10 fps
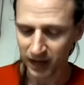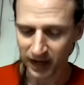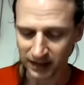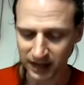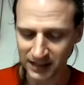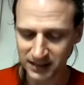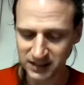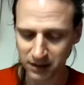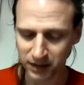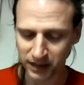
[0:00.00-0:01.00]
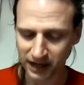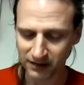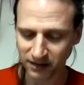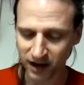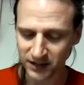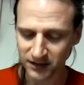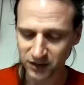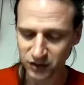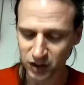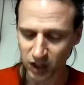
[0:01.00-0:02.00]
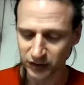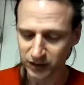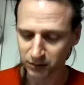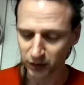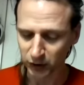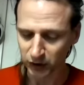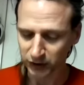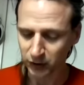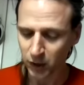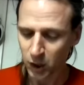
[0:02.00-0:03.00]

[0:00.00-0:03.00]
At last somebody had thought of consulting Merlin,